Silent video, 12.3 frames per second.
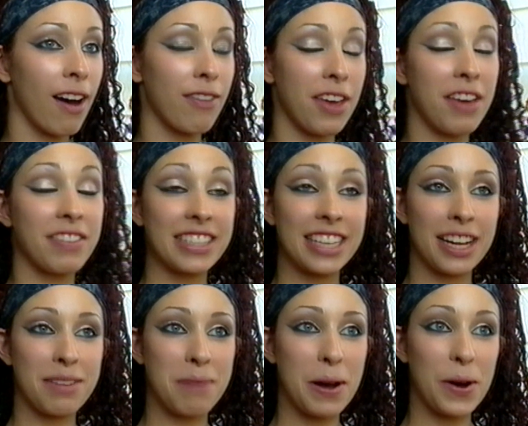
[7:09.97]
I've ever
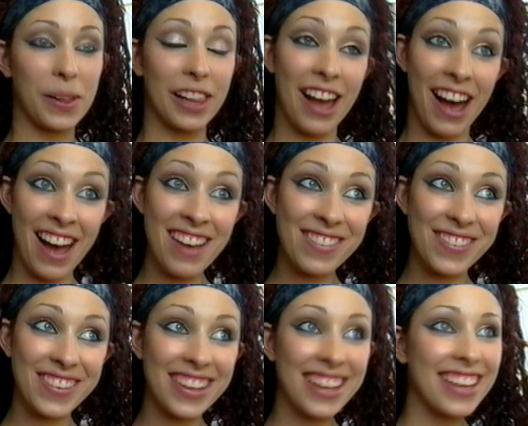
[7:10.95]
done in my whole life.
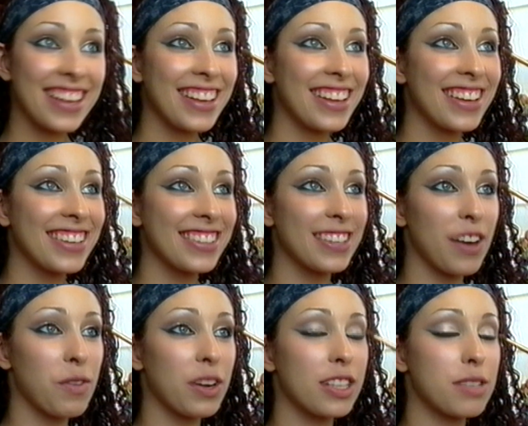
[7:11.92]
So
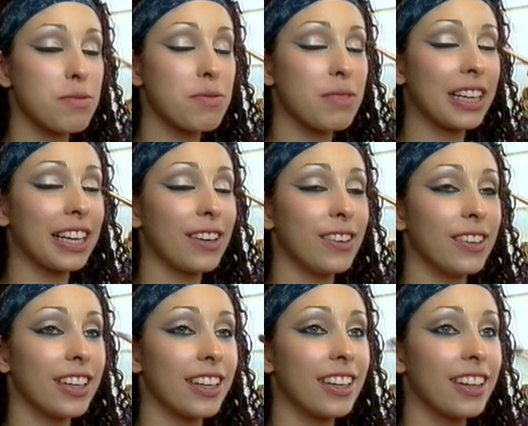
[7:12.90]
I want it to be really
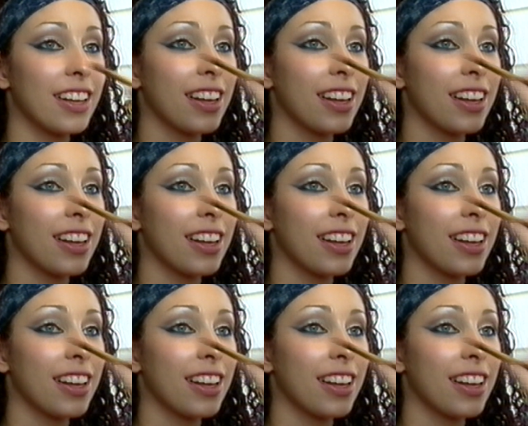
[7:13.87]
good.